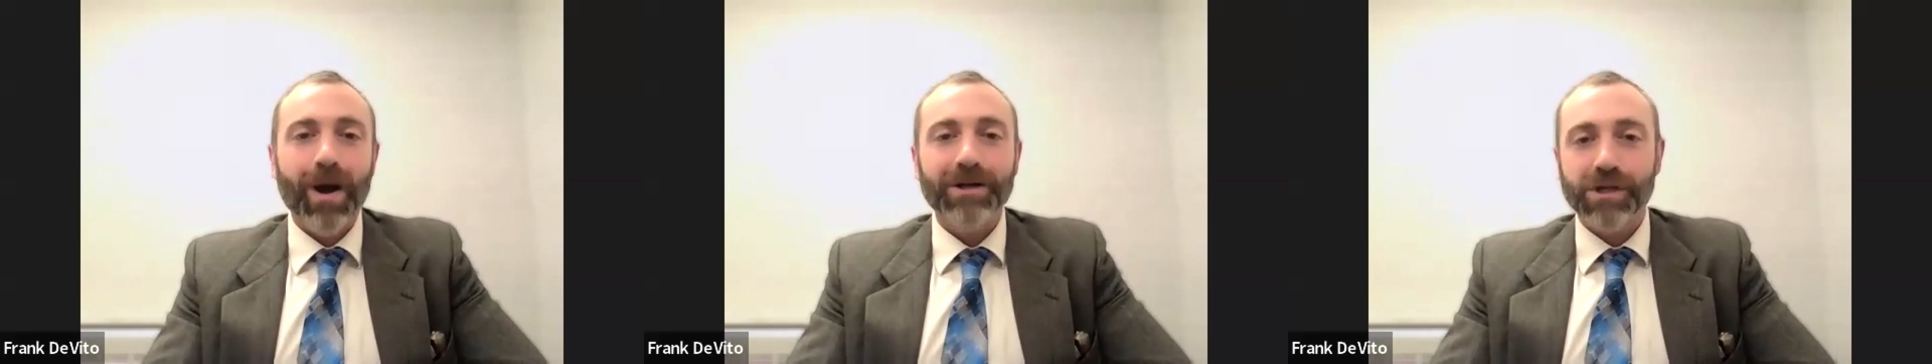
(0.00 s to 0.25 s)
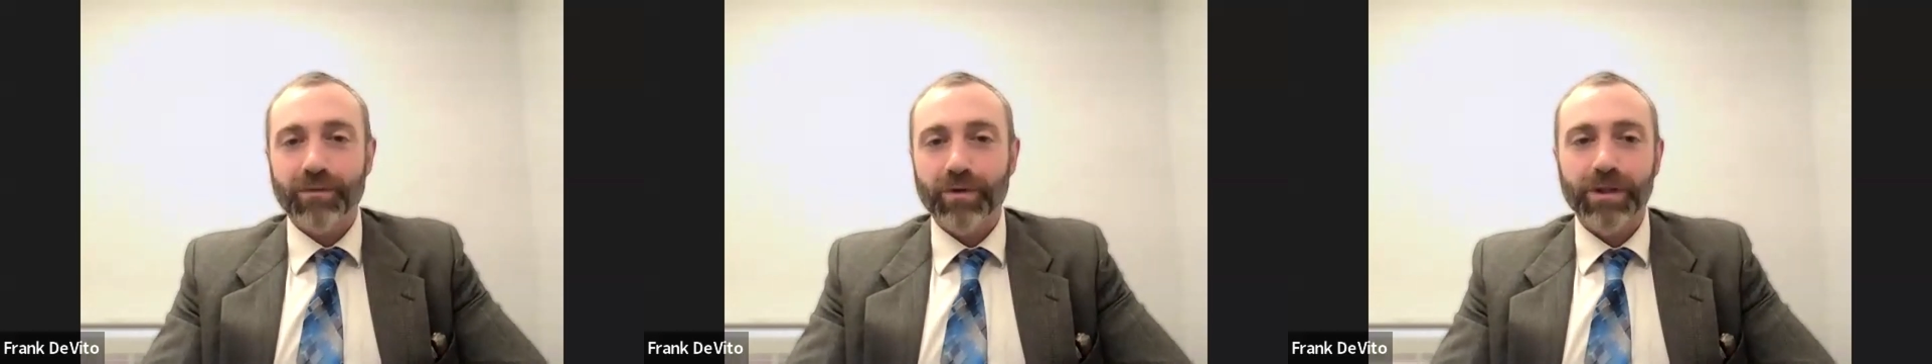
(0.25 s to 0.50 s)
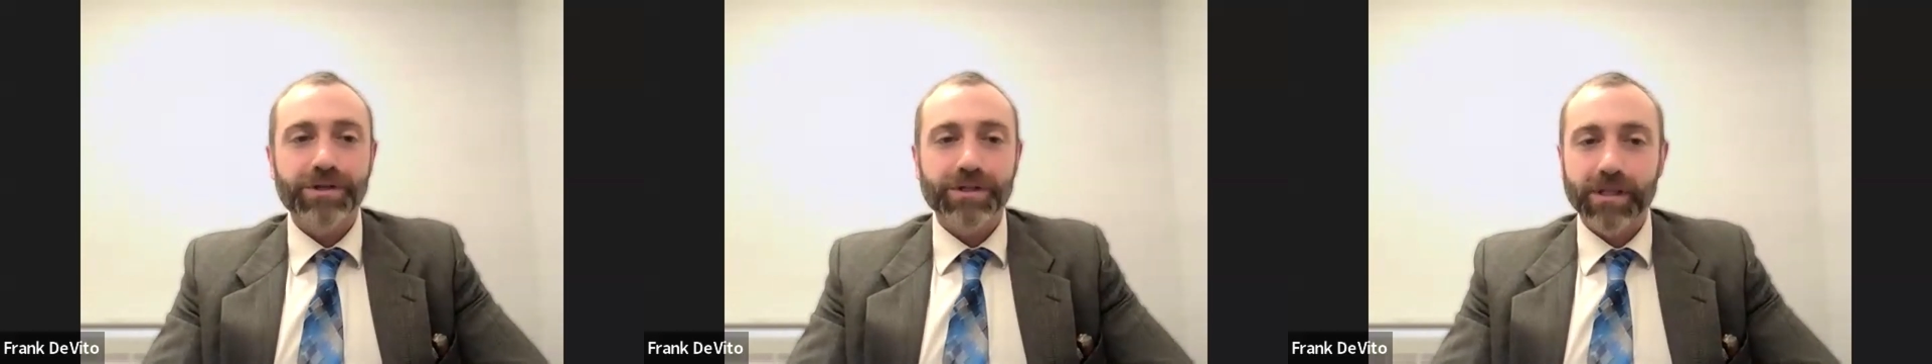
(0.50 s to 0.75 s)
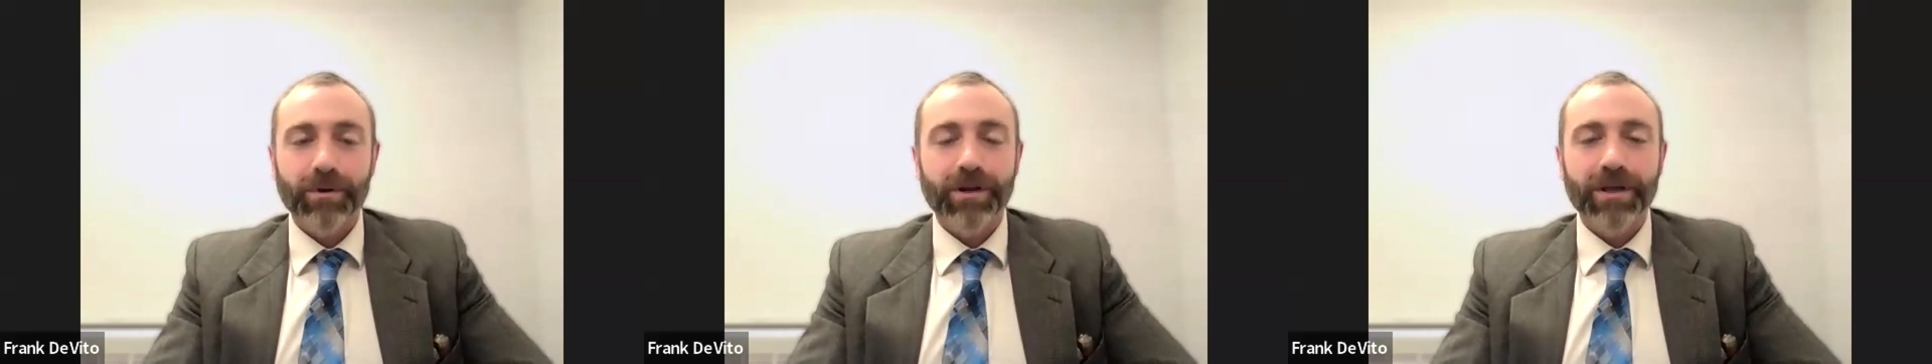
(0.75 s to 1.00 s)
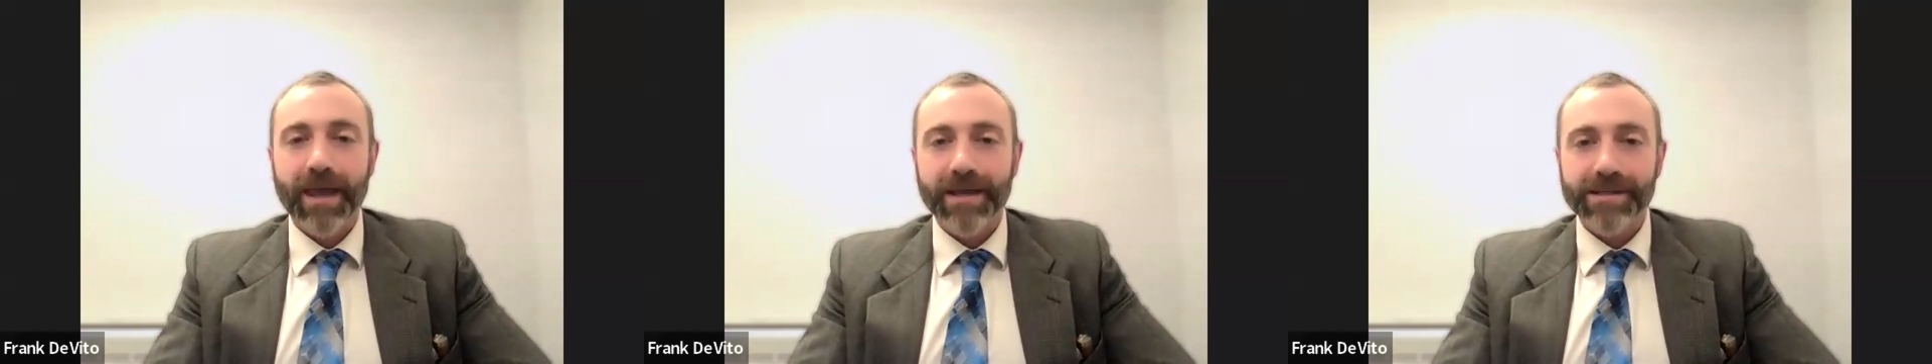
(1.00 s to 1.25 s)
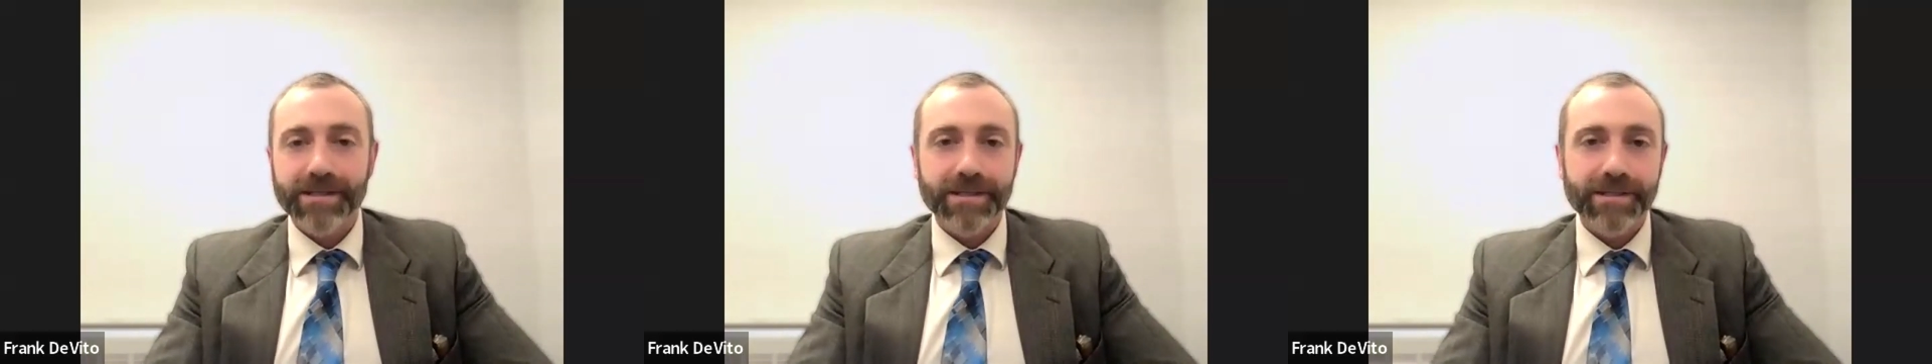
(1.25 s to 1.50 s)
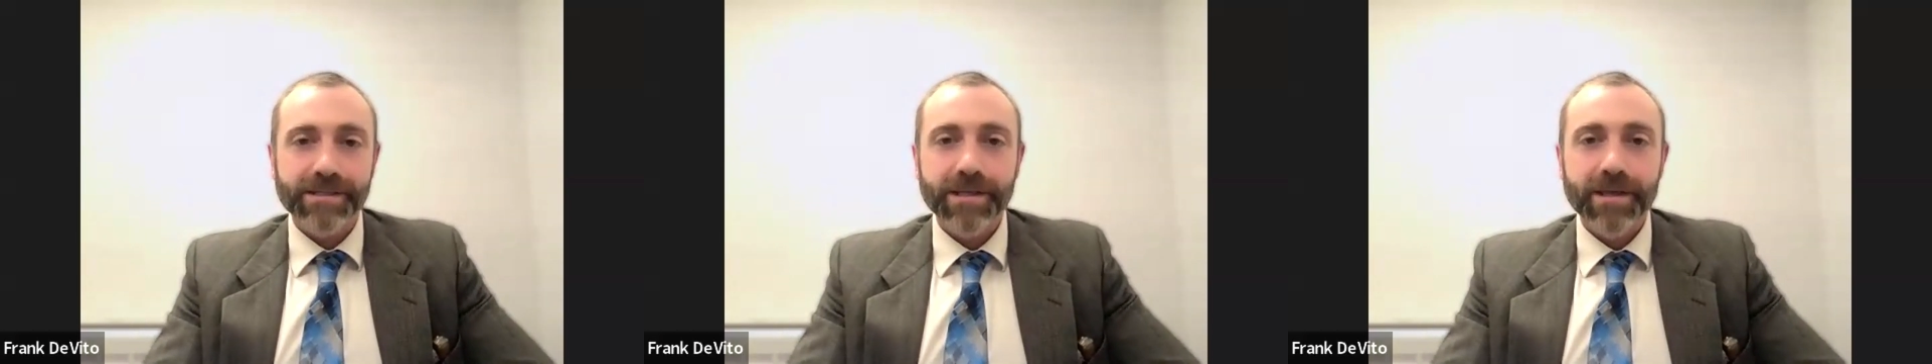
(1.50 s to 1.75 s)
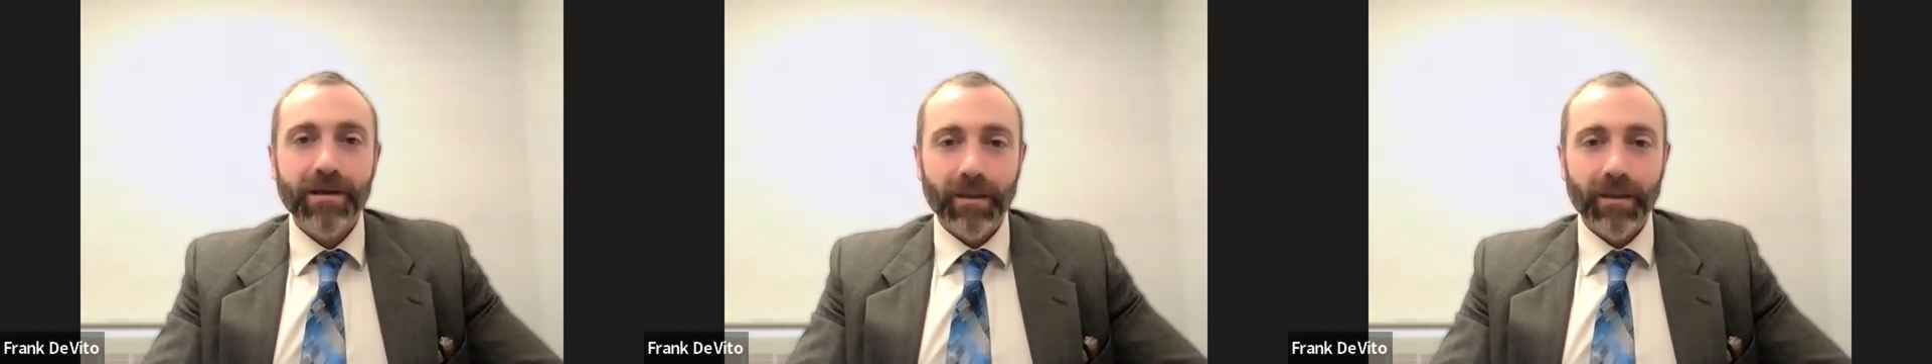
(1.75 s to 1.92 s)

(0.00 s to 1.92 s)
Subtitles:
watching religious liberty cases,